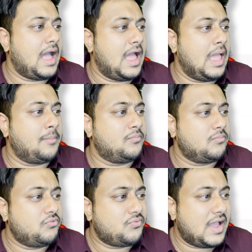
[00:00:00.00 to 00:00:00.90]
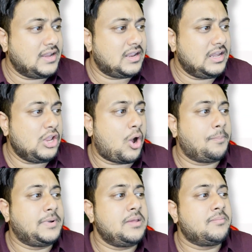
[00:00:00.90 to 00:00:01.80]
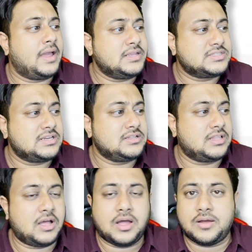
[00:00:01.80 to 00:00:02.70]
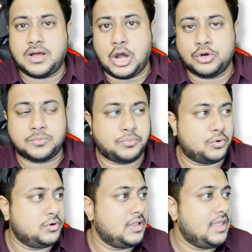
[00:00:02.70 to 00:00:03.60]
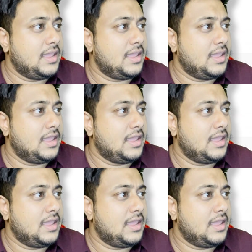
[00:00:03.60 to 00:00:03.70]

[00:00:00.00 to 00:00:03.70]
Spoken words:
I'm finally optimizing the output.